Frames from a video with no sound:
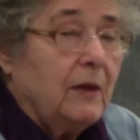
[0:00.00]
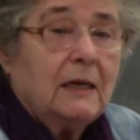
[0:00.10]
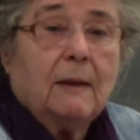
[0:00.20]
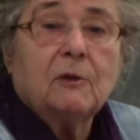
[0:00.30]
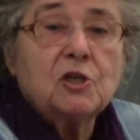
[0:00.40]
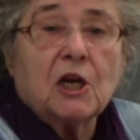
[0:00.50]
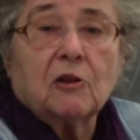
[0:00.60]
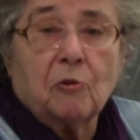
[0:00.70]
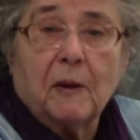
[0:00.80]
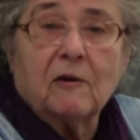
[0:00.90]
They double
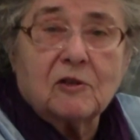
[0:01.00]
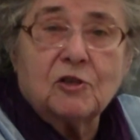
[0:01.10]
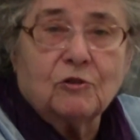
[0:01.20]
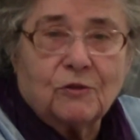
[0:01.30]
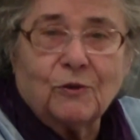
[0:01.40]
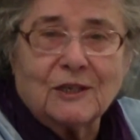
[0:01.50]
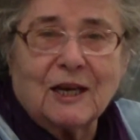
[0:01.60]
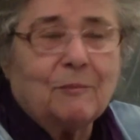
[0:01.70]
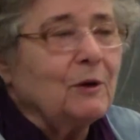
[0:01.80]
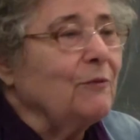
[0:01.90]
check their parachutes, for
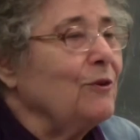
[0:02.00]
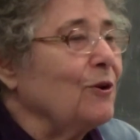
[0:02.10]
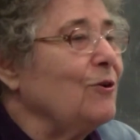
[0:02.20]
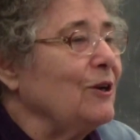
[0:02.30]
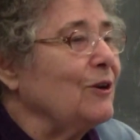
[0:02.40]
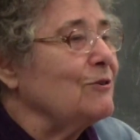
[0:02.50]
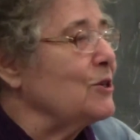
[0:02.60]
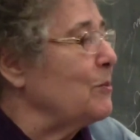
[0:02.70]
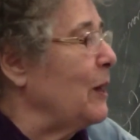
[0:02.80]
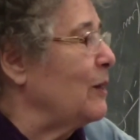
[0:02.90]
example, if they're going to go
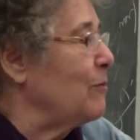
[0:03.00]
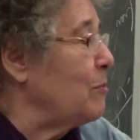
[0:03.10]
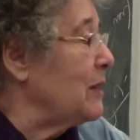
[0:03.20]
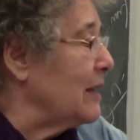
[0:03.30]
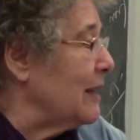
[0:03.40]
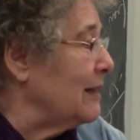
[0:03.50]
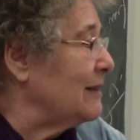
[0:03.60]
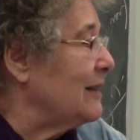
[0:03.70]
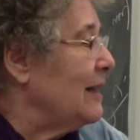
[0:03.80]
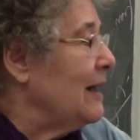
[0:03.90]
jump out of a
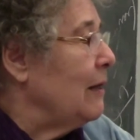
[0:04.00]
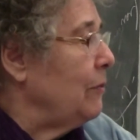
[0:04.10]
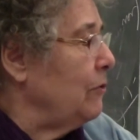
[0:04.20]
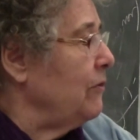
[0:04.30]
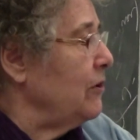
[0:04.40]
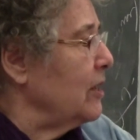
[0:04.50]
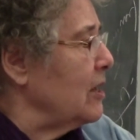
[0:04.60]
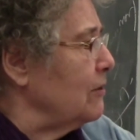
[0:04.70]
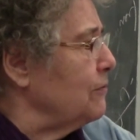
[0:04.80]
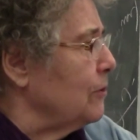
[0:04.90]
plane. They're very
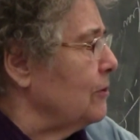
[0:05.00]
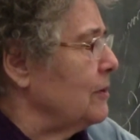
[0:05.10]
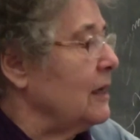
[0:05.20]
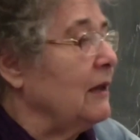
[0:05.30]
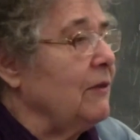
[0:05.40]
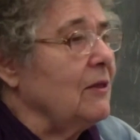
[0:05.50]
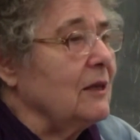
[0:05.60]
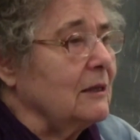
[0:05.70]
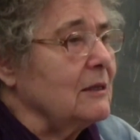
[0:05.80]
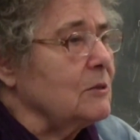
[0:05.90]
careful and they
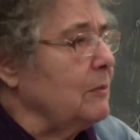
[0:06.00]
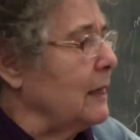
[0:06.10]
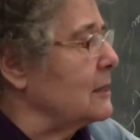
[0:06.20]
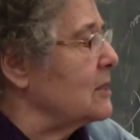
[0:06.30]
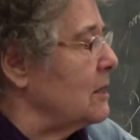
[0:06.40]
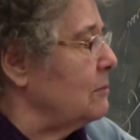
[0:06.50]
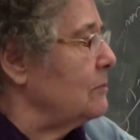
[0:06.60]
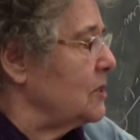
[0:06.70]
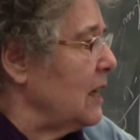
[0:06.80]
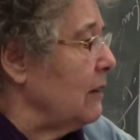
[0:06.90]
think this makes
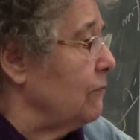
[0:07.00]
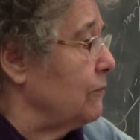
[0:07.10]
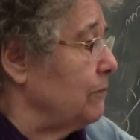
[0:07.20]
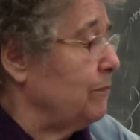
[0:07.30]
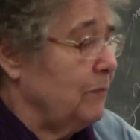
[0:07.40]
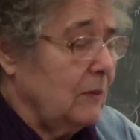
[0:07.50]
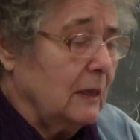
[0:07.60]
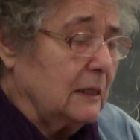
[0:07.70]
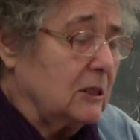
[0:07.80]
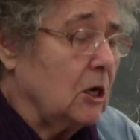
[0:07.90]
them safe.
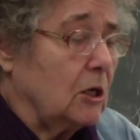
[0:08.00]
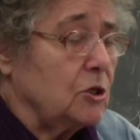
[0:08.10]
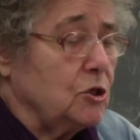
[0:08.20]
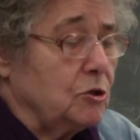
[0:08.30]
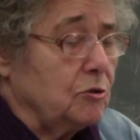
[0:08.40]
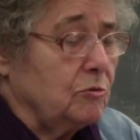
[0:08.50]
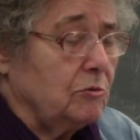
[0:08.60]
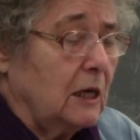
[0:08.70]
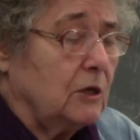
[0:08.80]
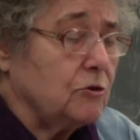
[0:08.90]
It's not too
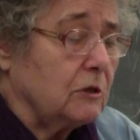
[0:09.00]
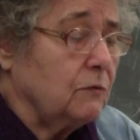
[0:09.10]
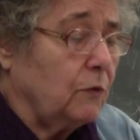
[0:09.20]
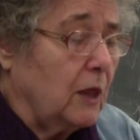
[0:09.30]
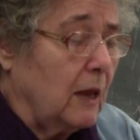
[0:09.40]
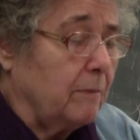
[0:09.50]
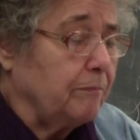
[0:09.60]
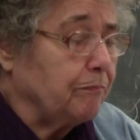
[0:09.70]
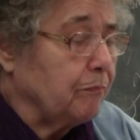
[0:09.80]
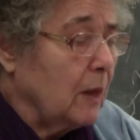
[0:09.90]
dangerous for
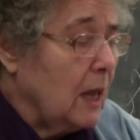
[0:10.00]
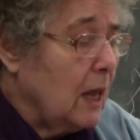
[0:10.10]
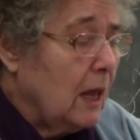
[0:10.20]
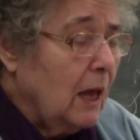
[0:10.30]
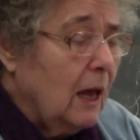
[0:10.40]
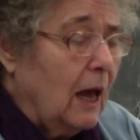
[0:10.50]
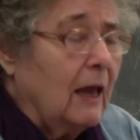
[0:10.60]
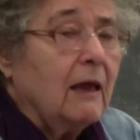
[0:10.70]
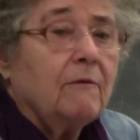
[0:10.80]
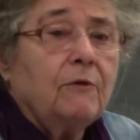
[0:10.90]
them.
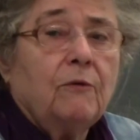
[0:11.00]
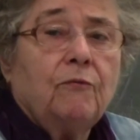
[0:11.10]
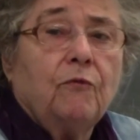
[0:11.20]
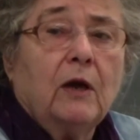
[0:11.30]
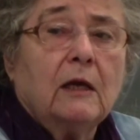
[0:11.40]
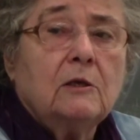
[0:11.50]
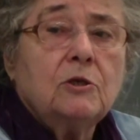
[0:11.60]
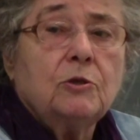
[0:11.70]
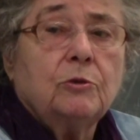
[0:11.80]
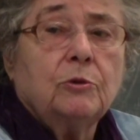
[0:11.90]
I have a friend
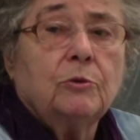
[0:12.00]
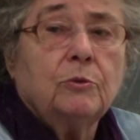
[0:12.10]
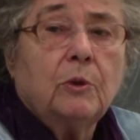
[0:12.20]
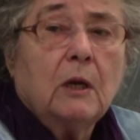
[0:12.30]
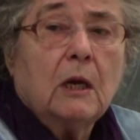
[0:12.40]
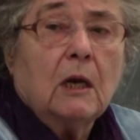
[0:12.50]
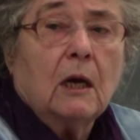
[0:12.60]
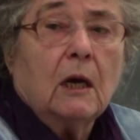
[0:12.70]
who